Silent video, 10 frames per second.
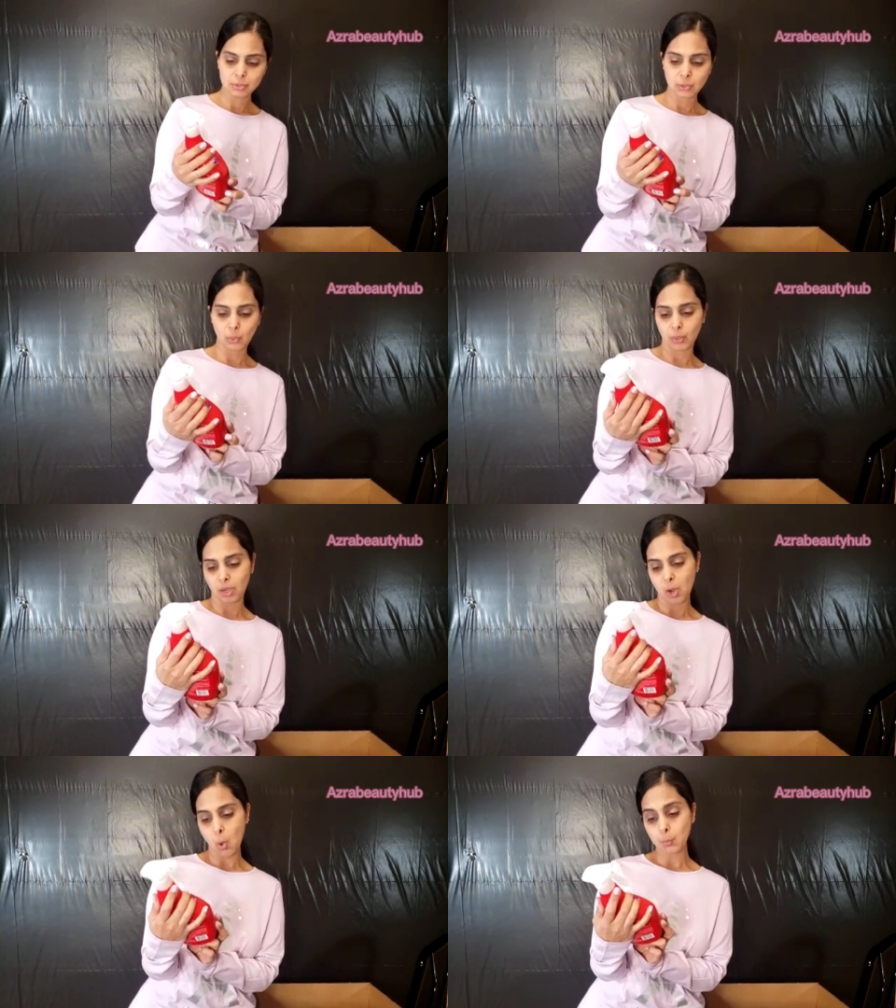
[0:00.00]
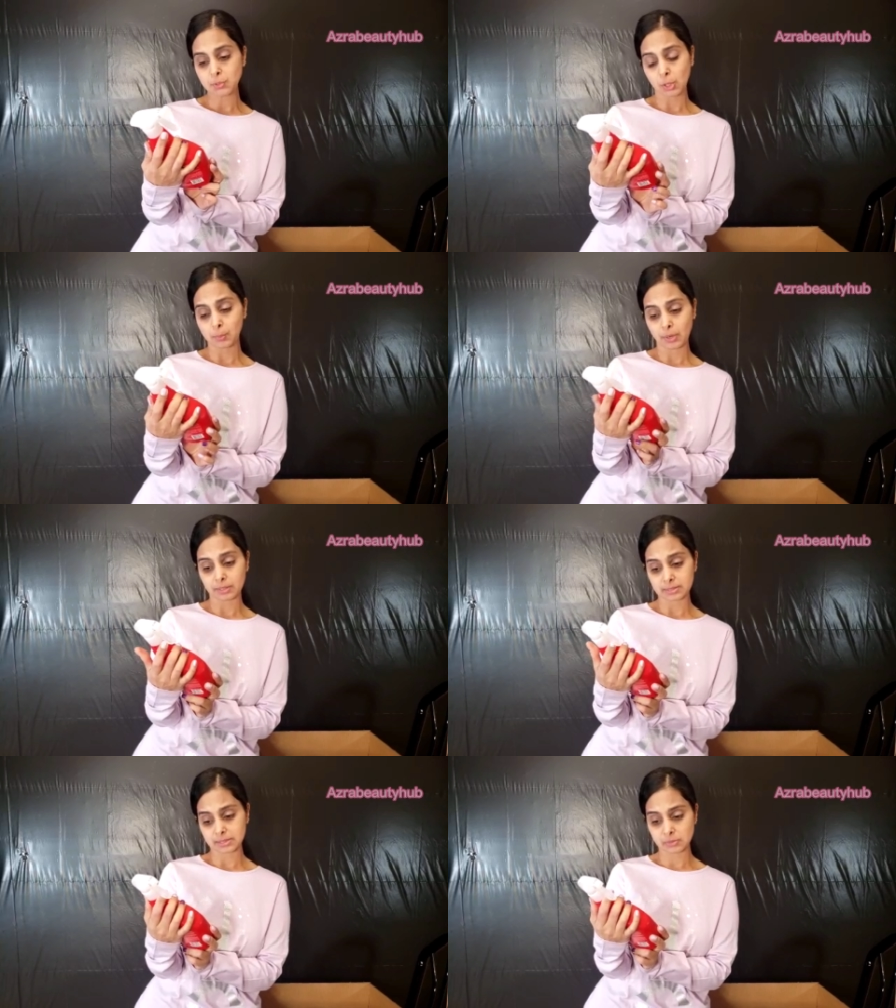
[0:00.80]
So Homestar
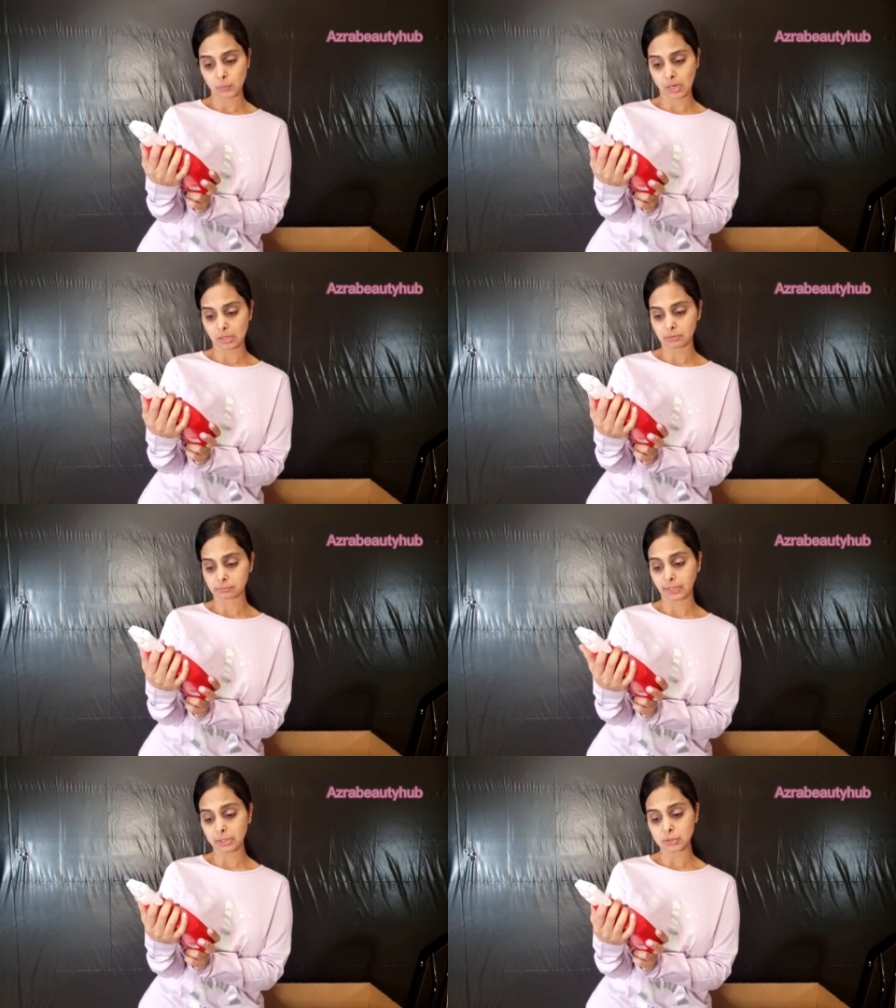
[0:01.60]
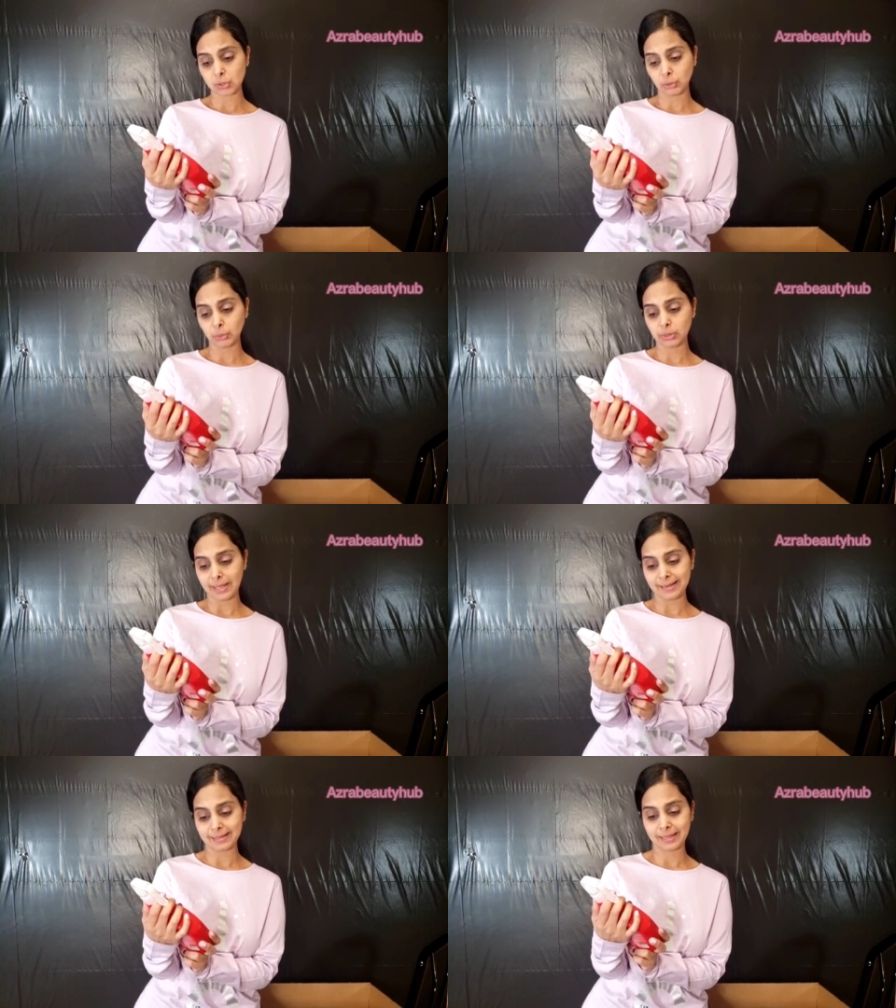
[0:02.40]
product as well, range hood
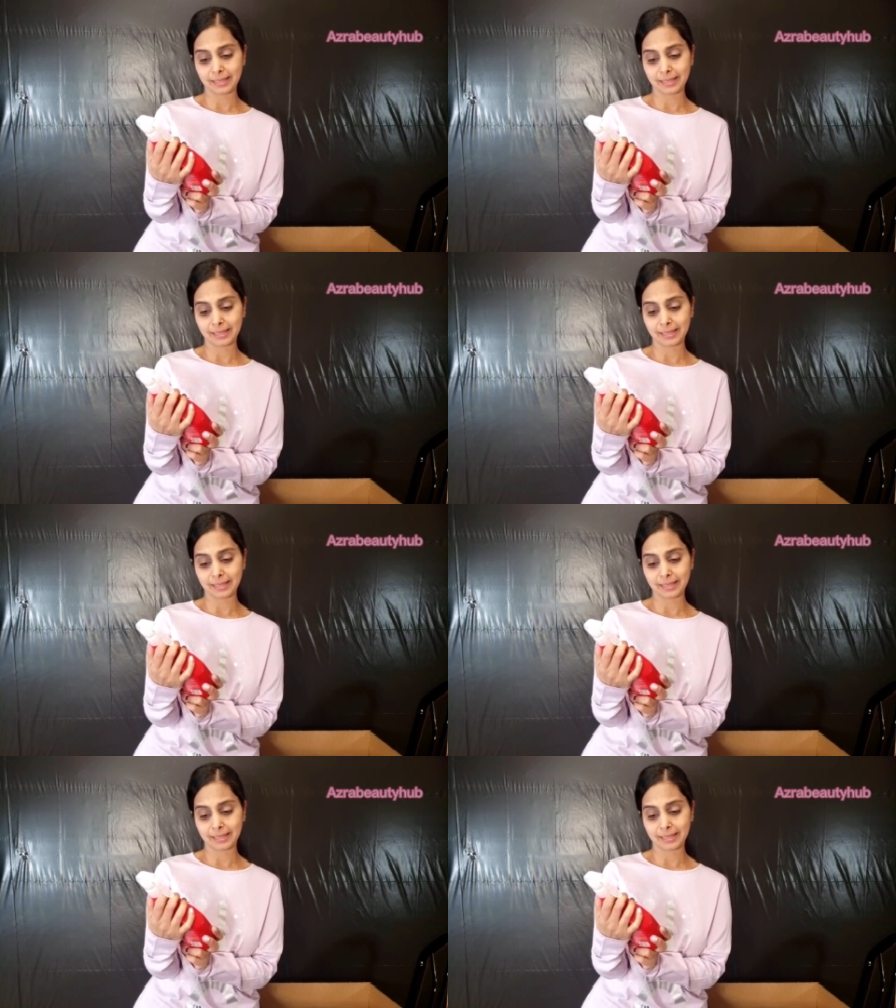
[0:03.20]
and